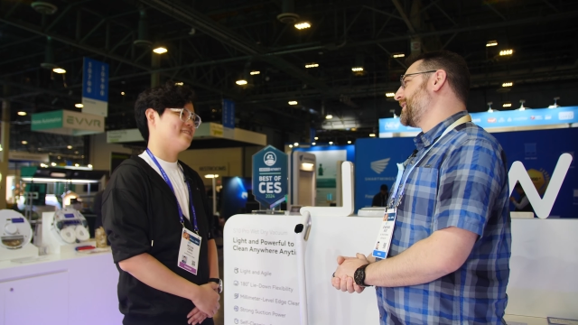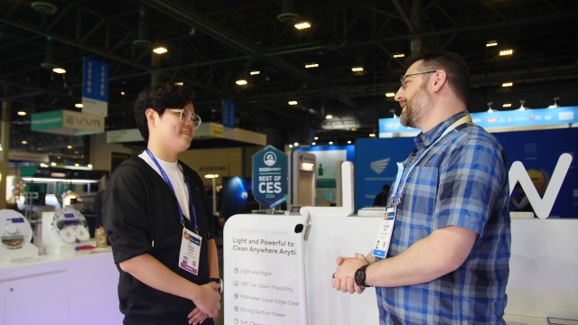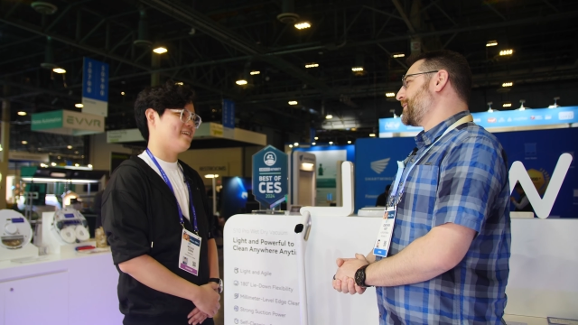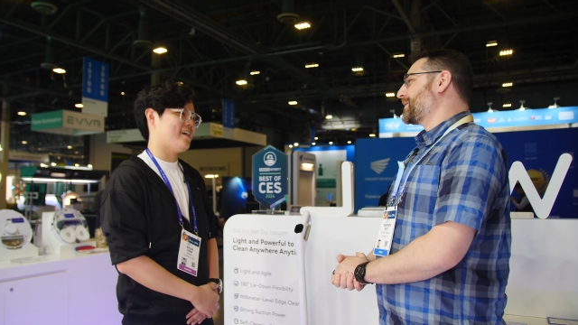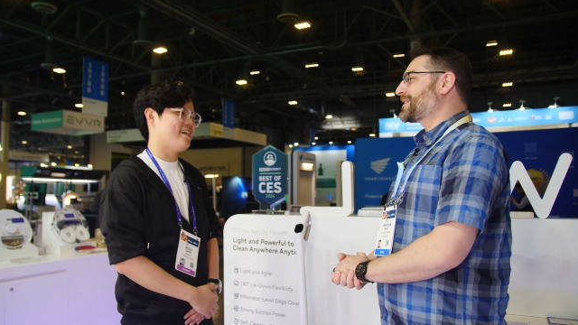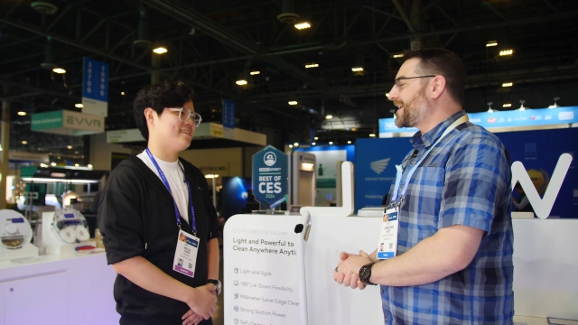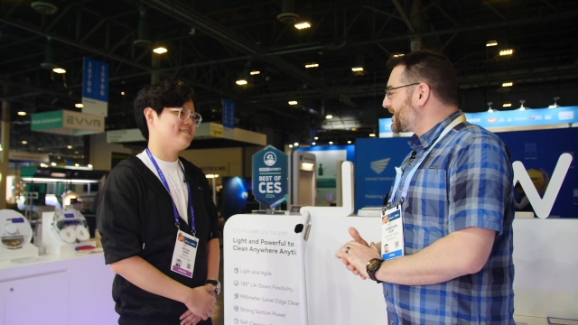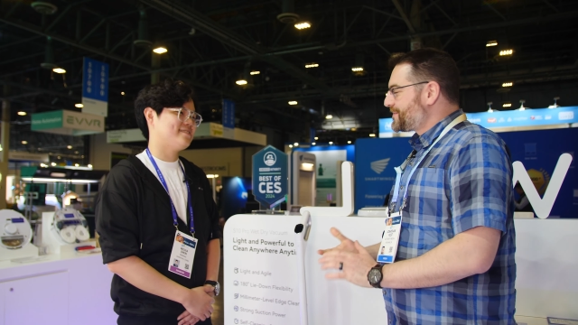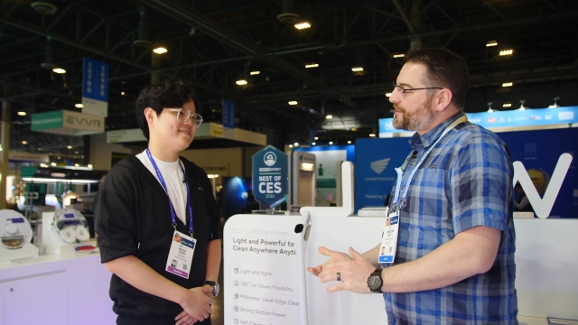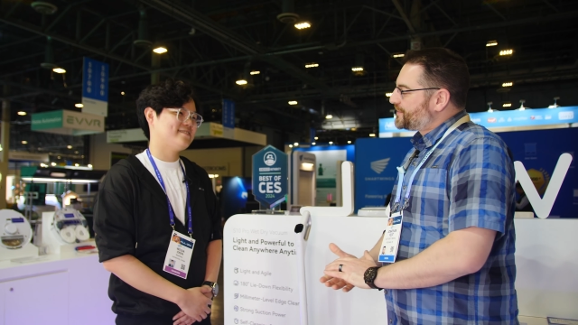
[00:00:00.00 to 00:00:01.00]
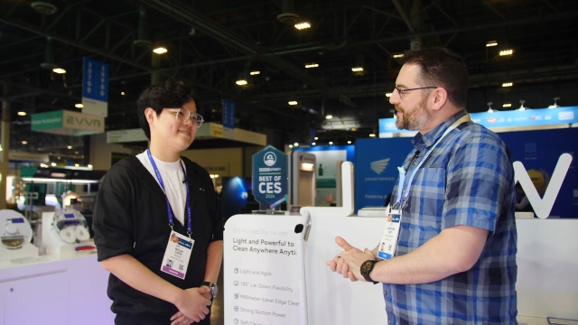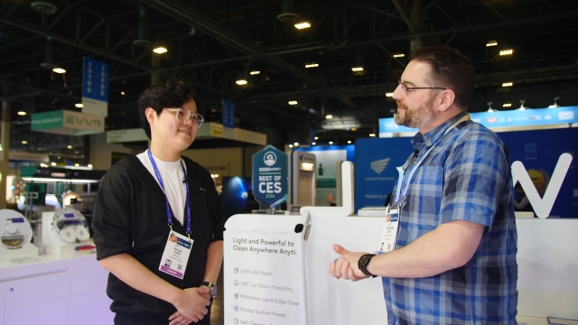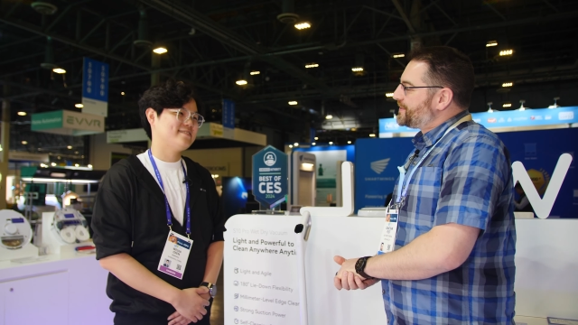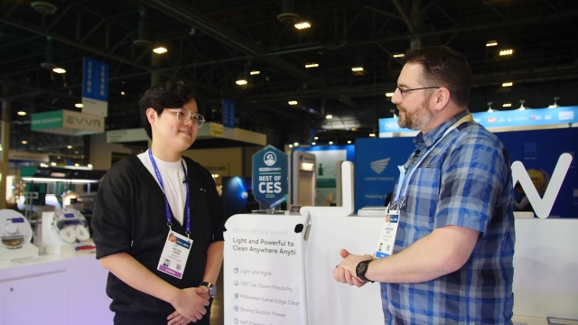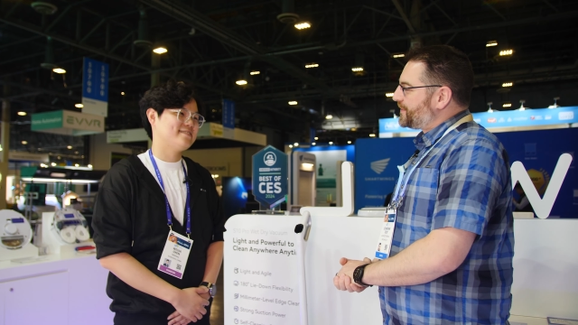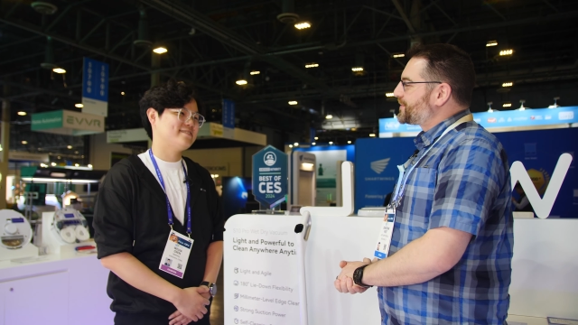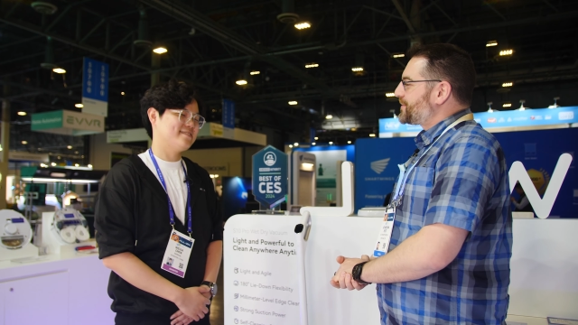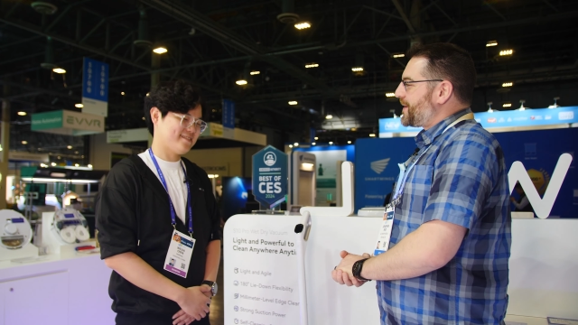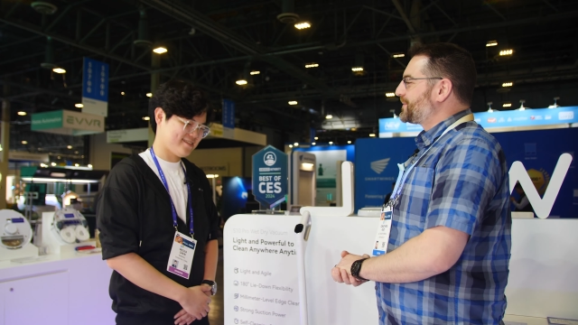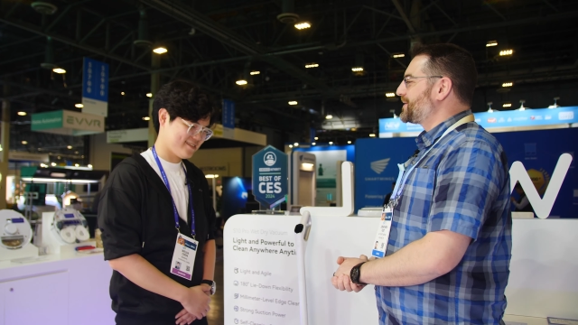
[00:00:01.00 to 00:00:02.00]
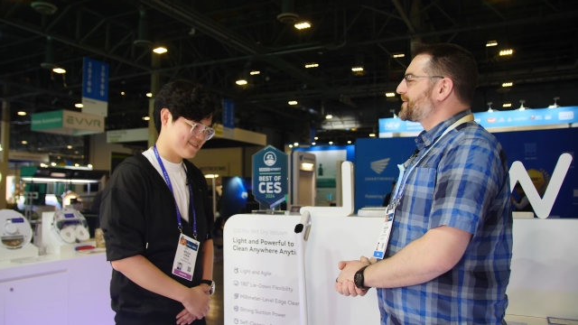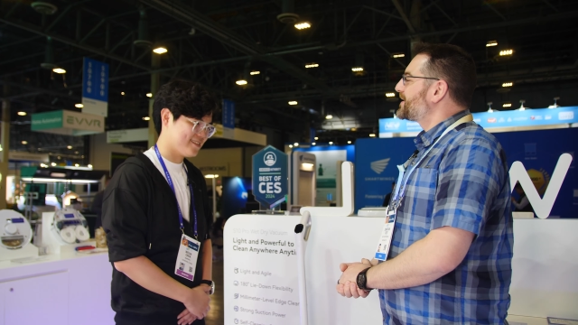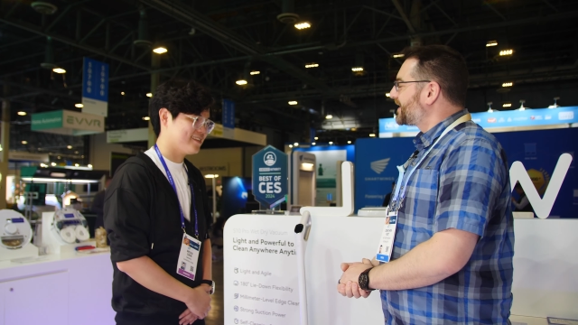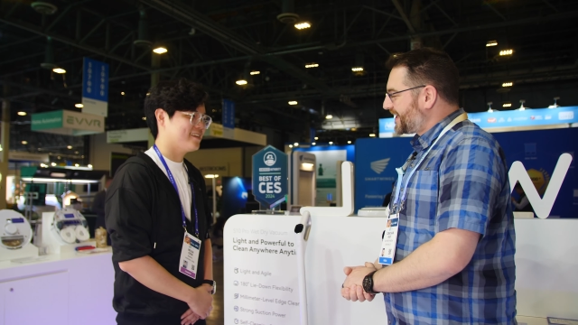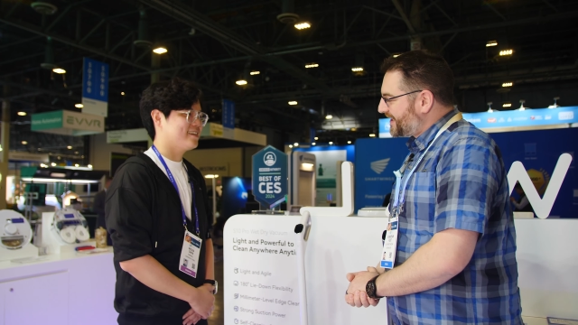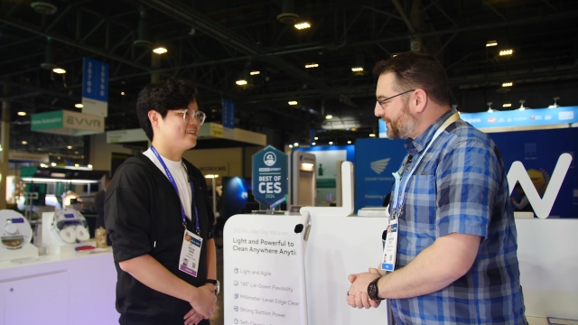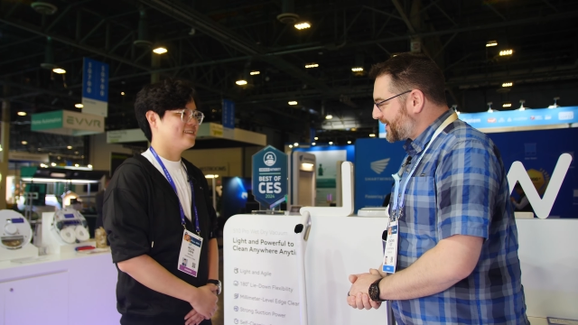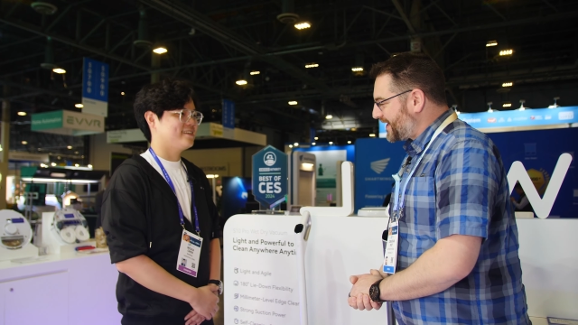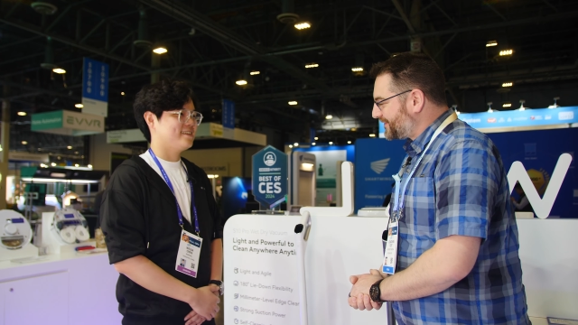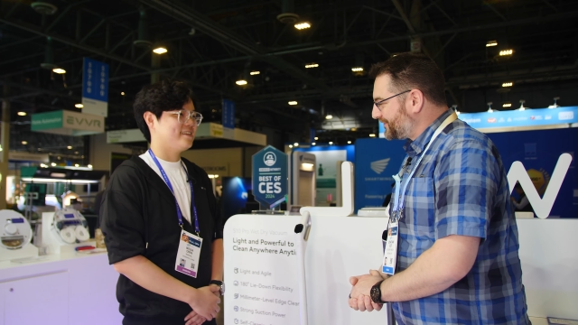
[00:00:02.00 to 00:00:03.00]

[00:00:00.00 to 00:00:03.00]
Speaker 1: Yeah. We're excited about what you, you, folks are up to, so thank you again.